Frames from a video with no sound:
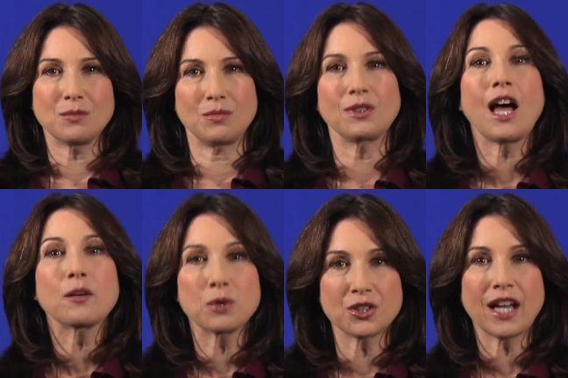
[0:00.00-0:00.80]
a lot
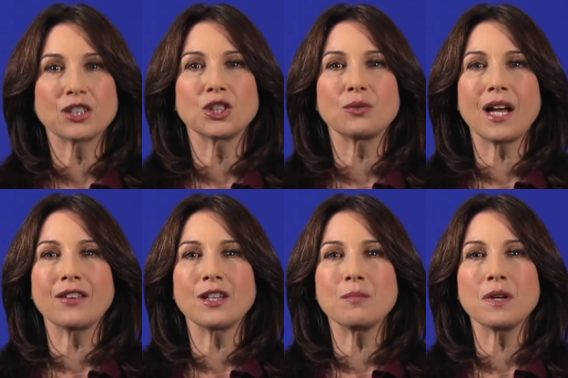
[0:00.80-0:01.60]
of protection
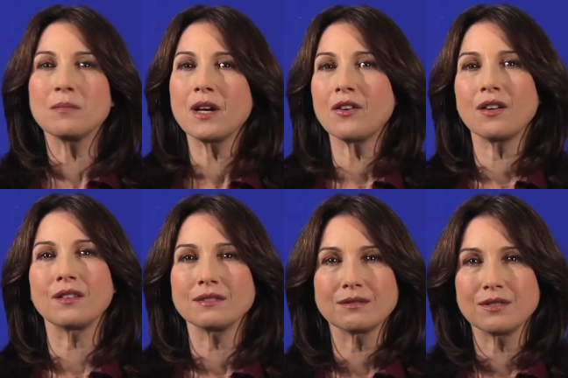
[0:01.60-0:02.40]
around them. But
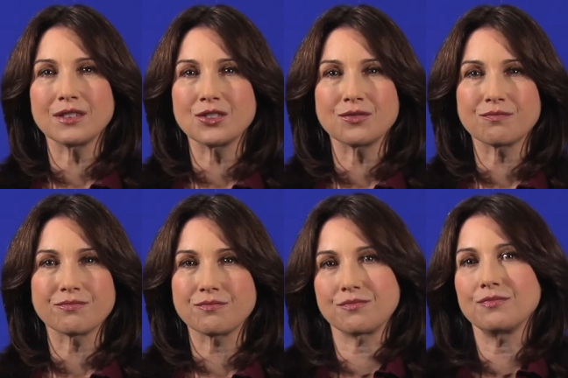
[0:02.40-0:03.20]
Meryl was
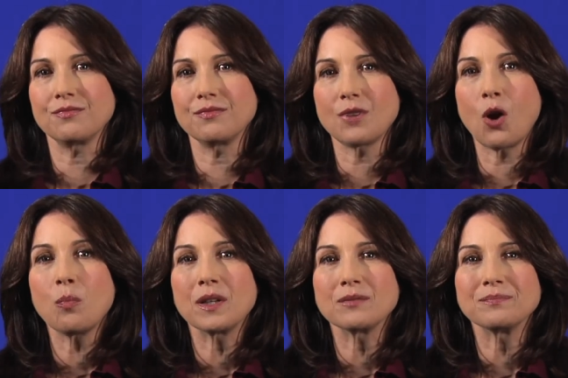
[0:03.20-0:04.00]

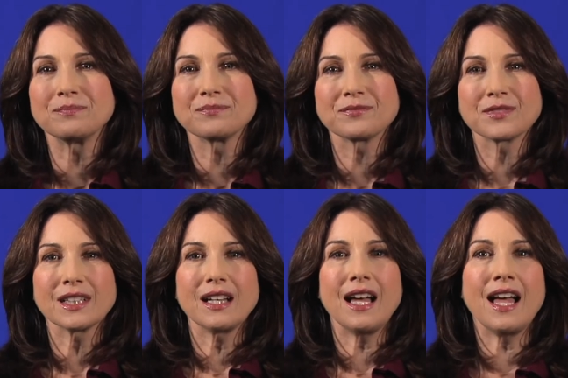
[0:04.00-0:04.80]
open
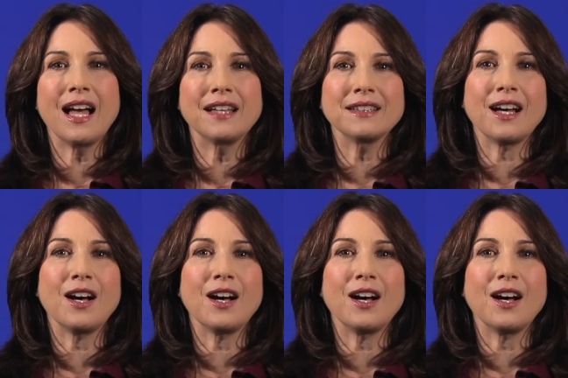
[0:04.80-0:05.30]
and